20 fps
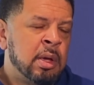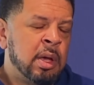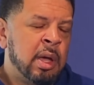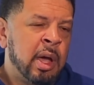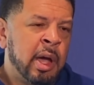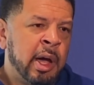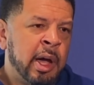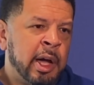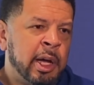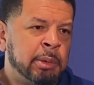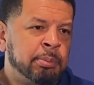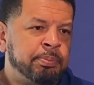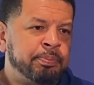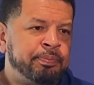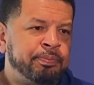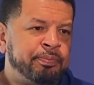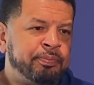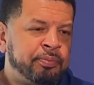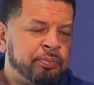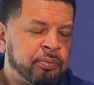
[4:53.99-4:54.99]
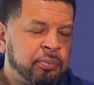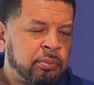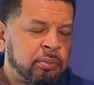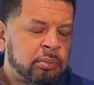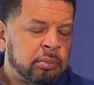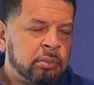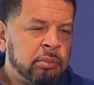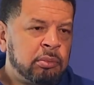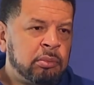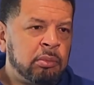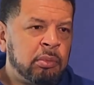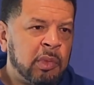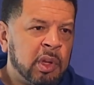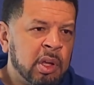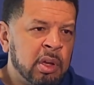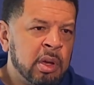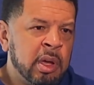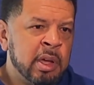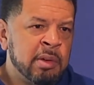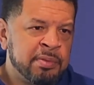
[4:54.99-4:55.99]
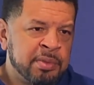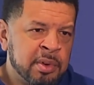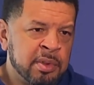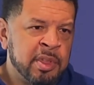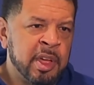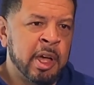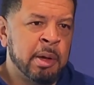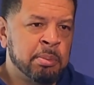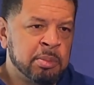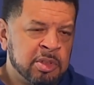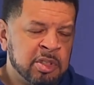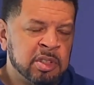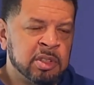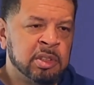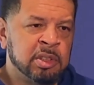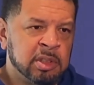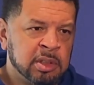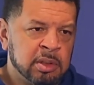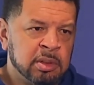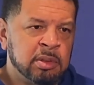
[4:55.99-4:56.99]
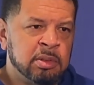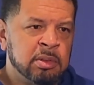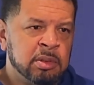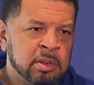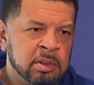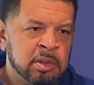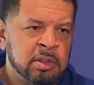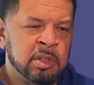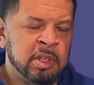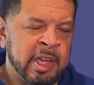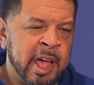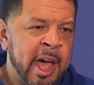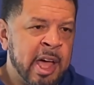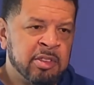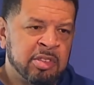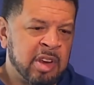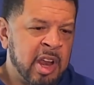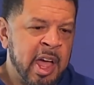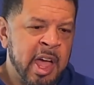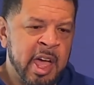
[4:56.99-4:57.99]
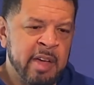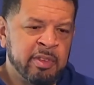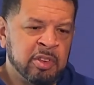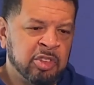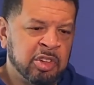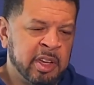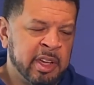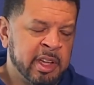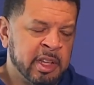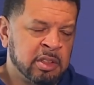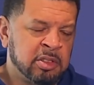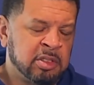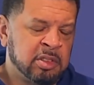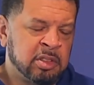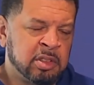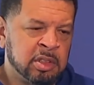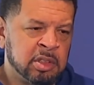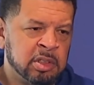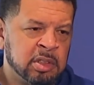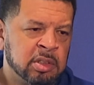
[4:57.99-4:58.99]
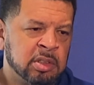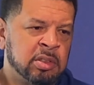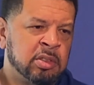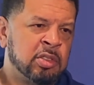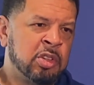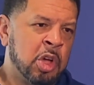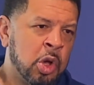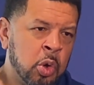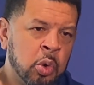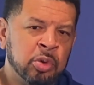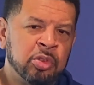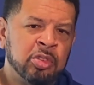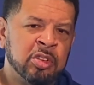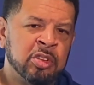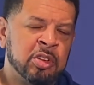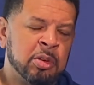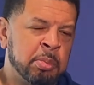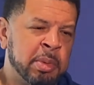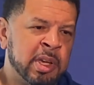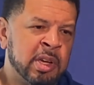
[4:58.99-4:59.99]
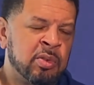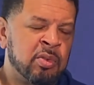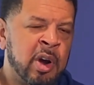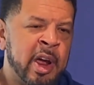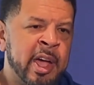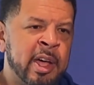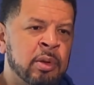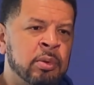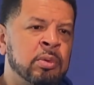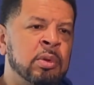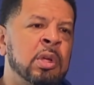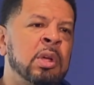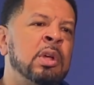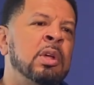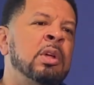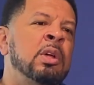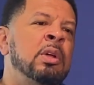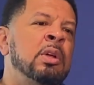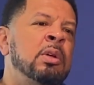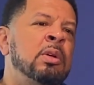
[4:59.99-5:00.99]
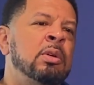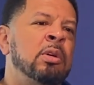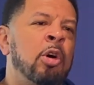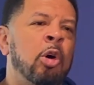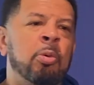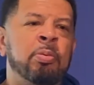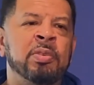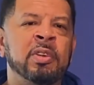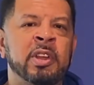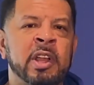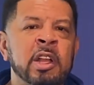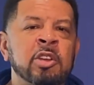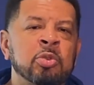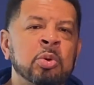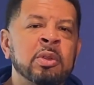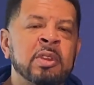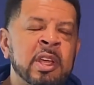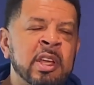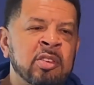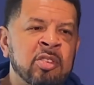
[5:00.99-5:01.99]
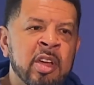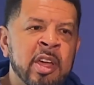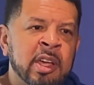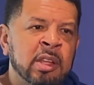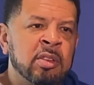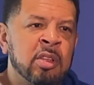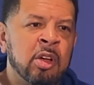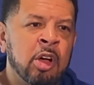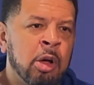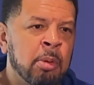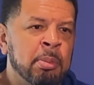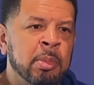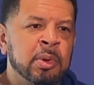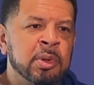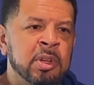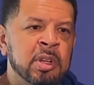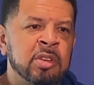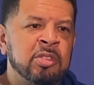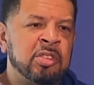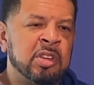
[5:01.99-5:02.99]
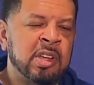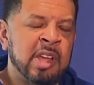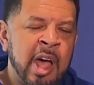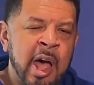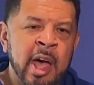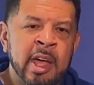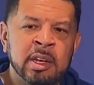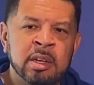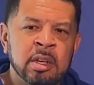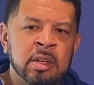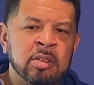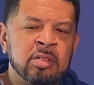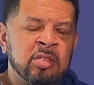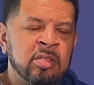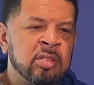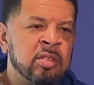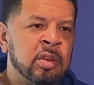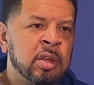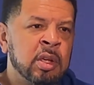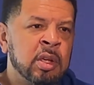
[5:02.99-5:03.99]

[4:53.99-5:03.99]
And for them to, the guys that I have a chance to coach and to be around, hopefully that's what they take, the humbleness, the kindness,